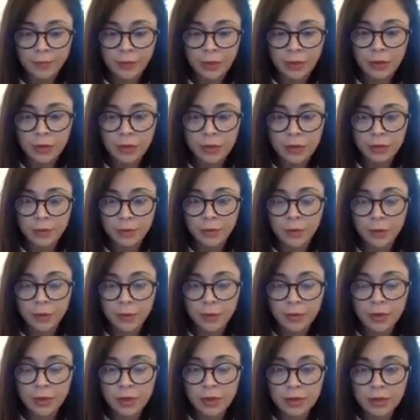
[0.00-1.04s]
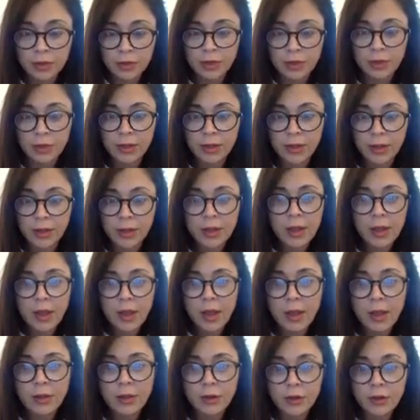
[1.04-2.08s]
use the form to articulate,
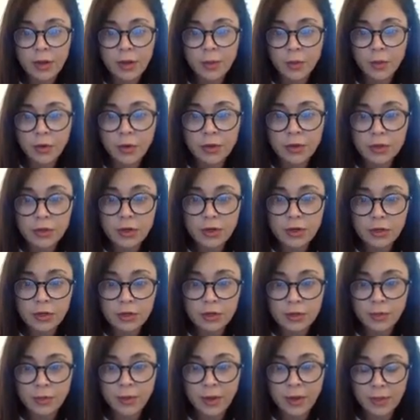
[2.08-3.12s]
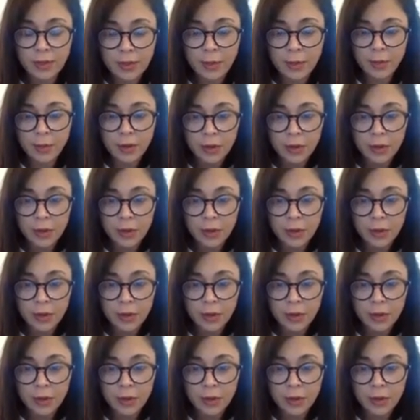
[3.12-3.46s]
and you'll get more instructions about that.